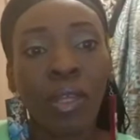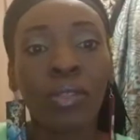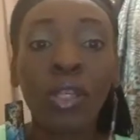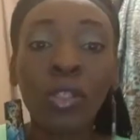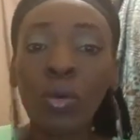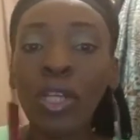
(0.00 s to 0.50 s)

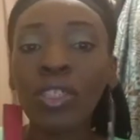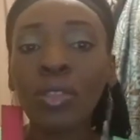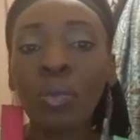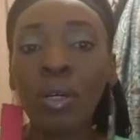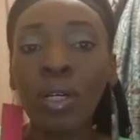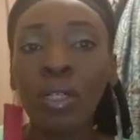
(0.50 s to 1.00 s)
so the
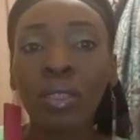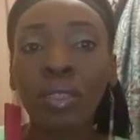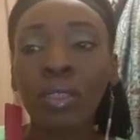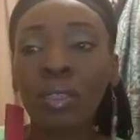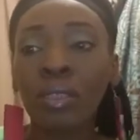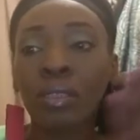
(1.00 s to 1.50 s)
question
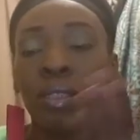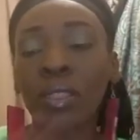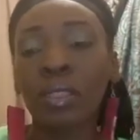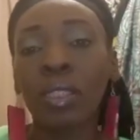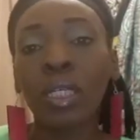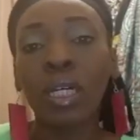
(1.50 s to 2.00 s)
was,
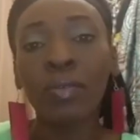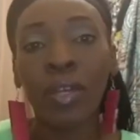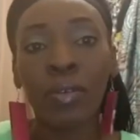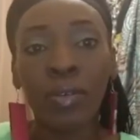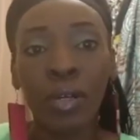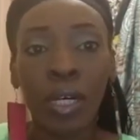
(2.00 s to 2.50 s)
is love
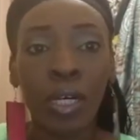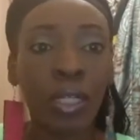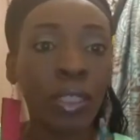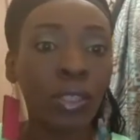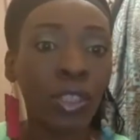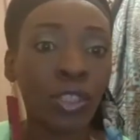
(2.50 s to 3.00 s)
ever
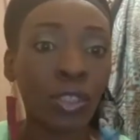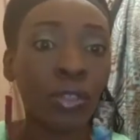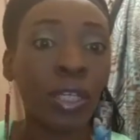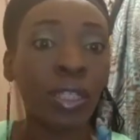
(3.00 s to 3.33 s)
unconditional?